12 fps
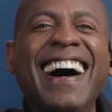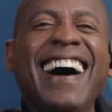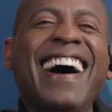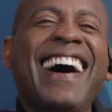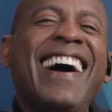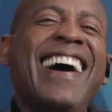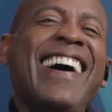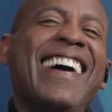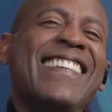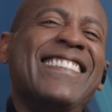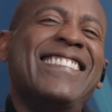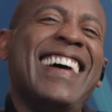
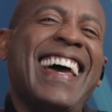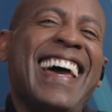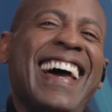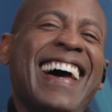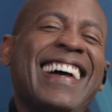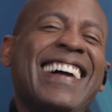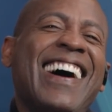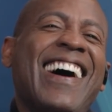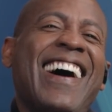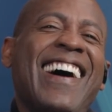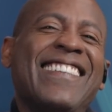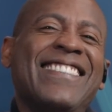Oh man,
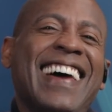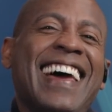oh